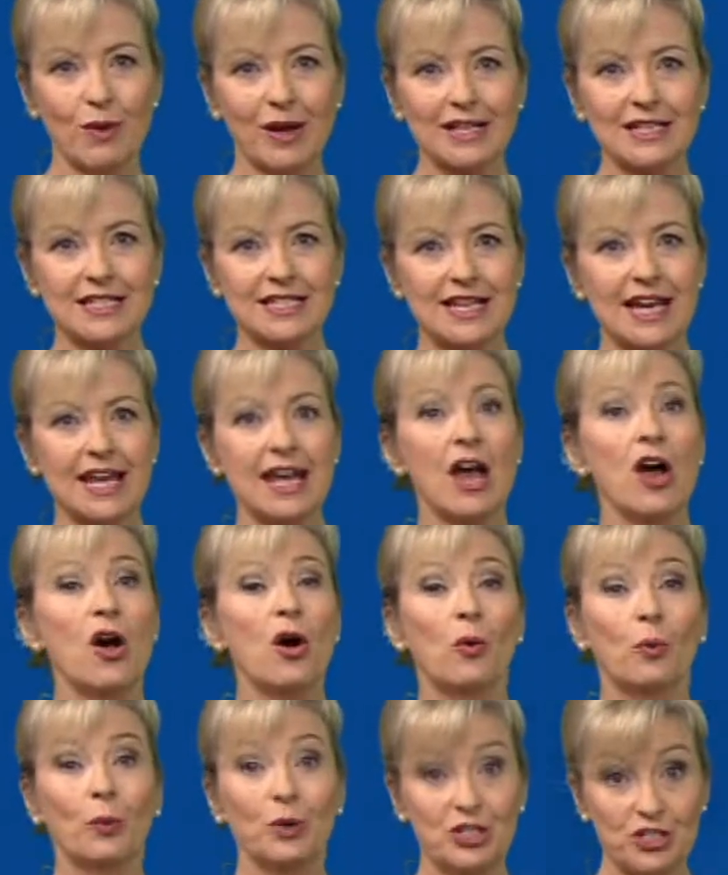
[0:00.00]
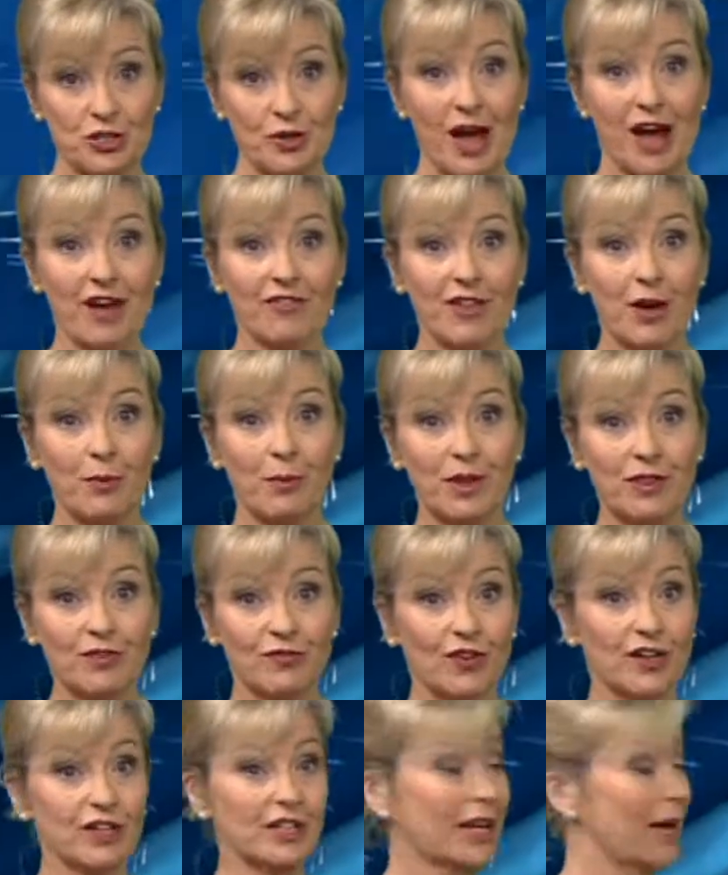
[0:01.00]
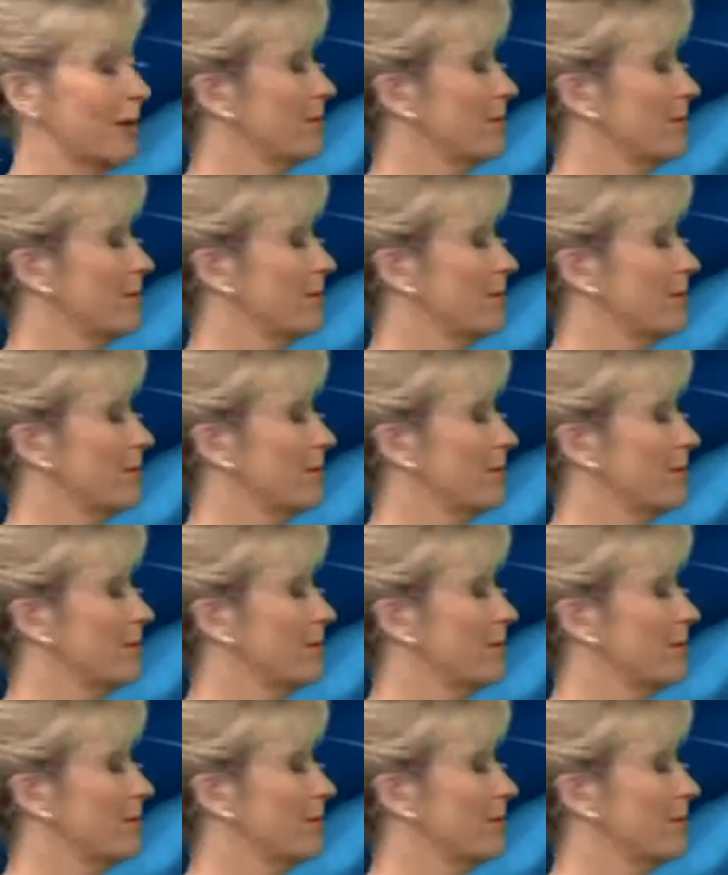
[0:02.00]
Wednesday, we do have that weather front